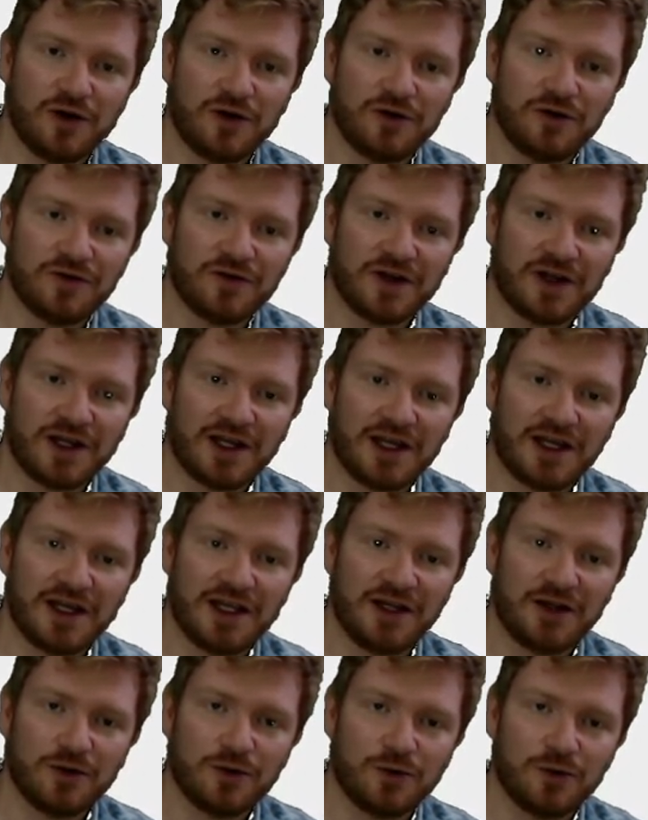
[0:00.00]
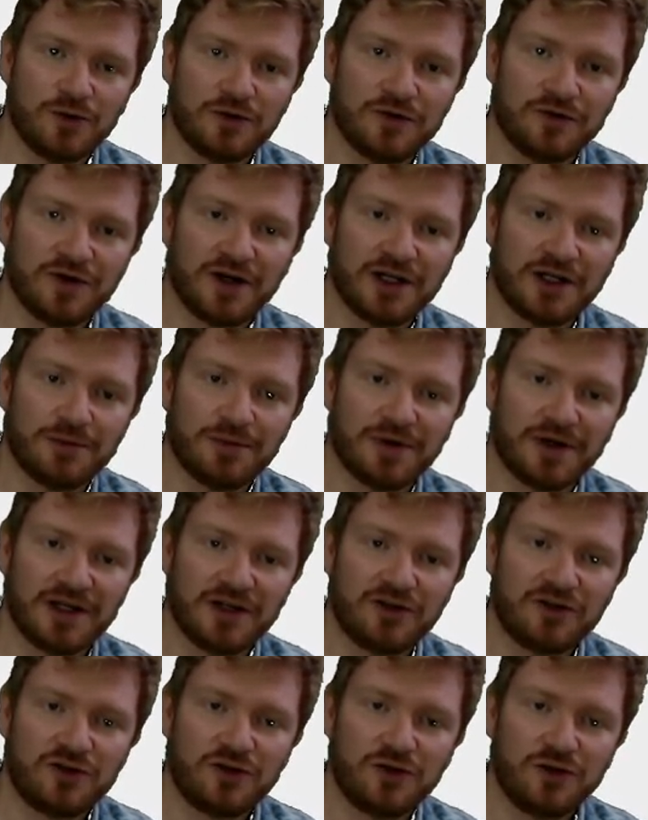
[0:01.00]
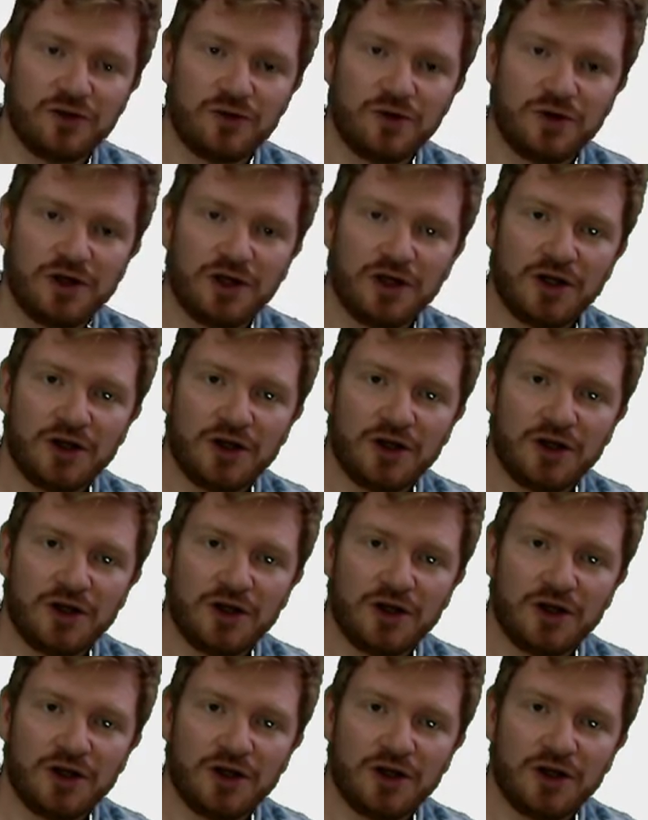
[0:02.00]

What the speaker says: over a all divided by 2,